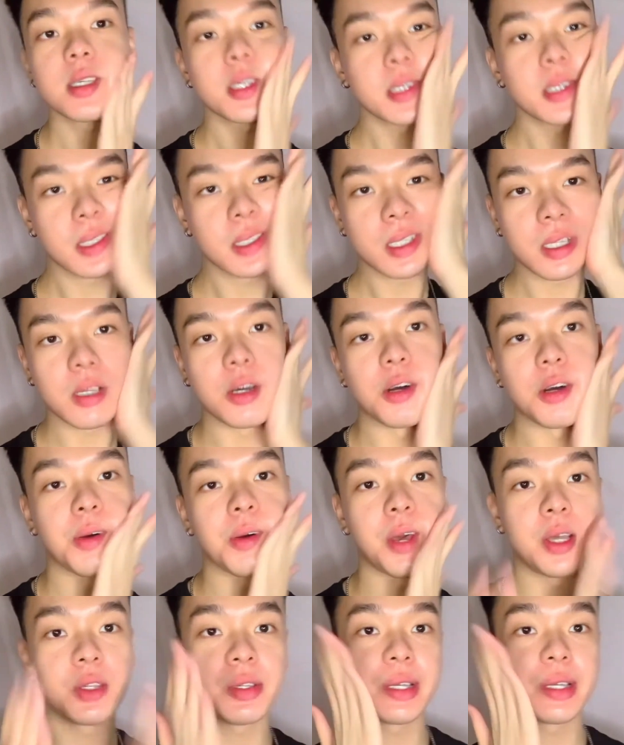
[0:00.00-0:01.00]
So
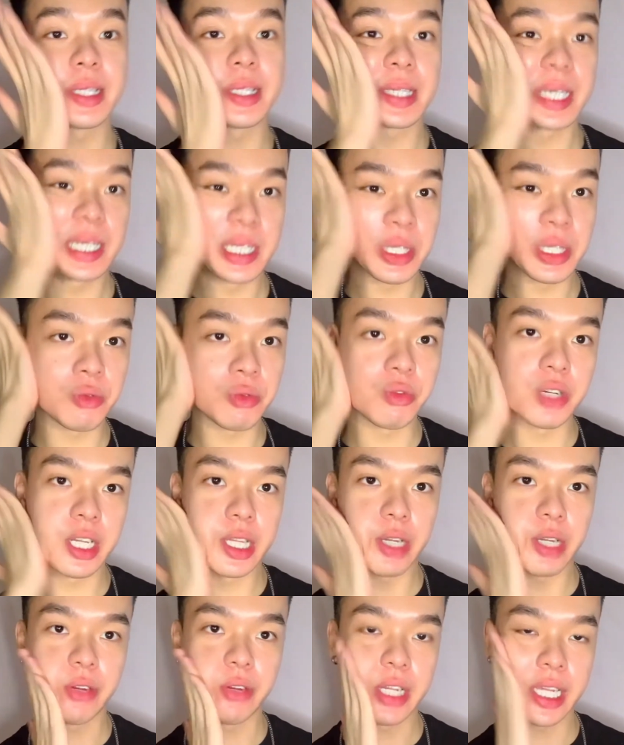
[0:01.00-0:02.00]
as you can see, it's really,
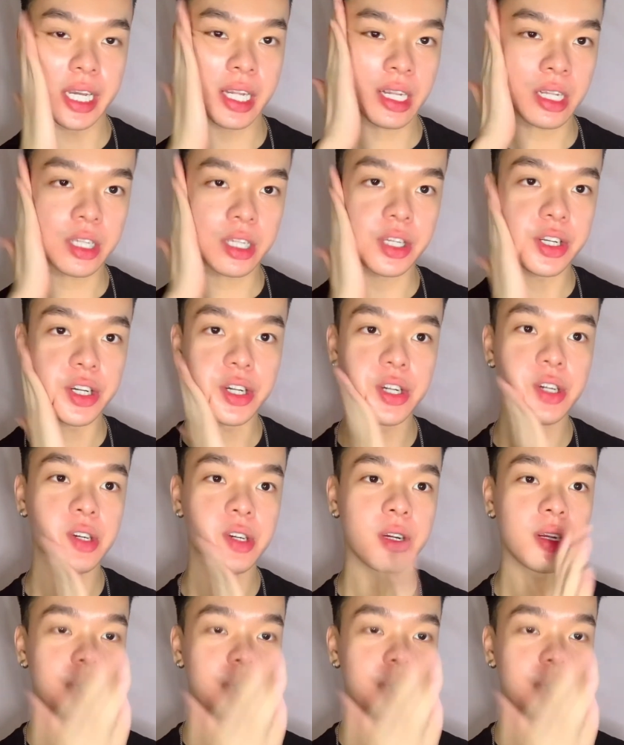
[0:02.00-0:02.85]
really clear,